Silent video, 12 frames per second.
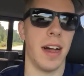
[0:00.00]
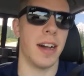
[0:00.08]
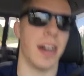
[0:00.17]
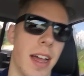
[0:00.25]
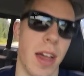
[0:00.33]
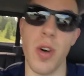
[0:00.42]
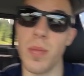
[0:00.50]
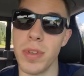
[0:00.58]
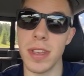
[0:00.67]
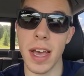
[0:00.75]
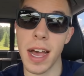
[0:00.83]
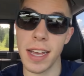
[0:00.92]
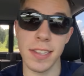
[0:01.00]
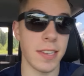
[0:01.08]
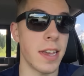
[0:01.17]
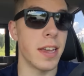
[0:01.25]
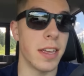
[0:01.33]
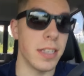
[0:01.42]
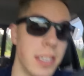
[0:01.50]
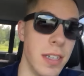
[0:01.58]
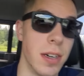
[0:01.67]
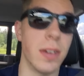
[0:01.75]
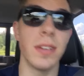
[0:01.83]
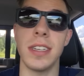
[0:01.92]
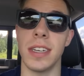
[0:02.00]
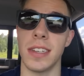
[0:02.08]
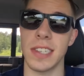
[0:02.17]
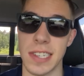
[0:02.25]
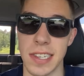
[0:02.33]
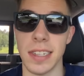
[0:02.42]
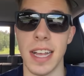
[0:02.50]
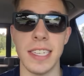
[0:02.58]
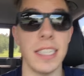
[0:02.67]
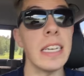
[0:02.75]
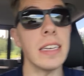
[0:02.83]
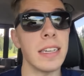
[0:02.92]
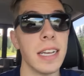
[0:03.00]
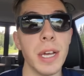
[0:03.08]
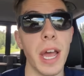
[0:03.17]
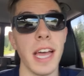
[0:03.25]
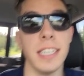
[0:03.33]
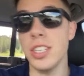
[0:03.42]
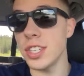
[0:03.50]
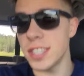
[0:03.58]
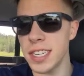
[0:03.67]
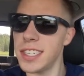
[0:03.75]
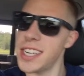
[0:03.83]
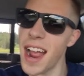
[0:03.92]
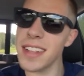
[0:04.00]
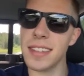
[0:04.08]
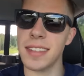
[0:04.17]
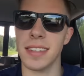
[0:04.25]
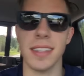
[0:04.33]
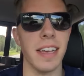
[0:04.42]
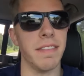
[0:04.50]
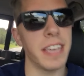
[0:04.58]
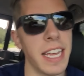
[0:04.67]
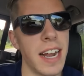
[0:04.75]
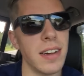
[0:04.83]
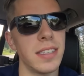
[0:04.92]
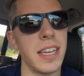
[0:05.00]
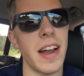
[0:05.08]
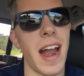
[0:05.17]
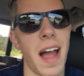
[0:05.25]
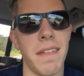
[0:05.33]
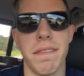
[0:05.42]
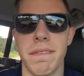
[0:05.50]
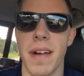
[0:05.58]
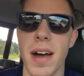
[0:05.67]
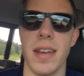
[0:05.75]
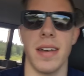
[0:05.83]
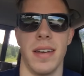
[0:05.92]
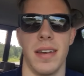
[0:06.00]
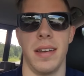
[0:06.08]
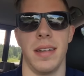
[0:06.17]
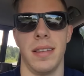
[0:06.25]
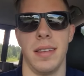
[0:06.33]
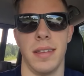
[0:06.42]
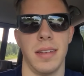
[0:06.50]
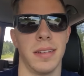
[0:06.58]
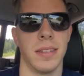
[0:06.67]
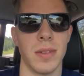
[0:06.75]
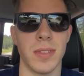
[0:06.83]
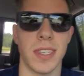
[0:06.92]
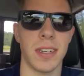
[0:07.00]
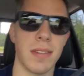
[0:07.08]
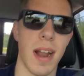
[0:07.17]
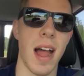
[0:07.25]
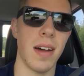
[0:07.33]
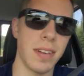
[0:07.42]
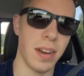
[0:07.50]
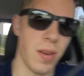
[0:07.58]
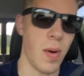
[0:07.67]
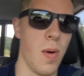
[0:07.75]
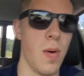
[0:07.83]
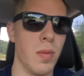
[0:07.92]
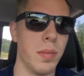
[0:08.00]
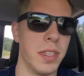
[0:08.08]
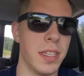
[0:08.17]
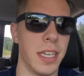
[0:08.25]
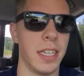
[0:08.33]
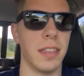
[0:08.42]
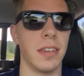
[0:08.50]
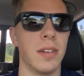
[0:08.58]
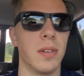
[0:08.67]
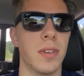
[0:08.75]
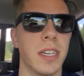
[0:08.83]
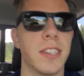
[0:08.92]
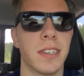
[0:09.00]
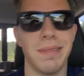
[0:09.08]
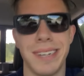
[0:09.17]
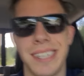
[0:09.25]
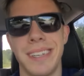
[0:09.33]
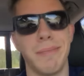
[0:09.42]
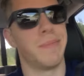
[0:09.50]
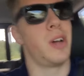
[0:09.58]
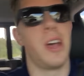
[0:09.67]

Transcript: Uh, I hope you guys, you know, take this as a lesson and just take chances in life. Get out there, have fun. Don't sit around at home and take the no risk. Really,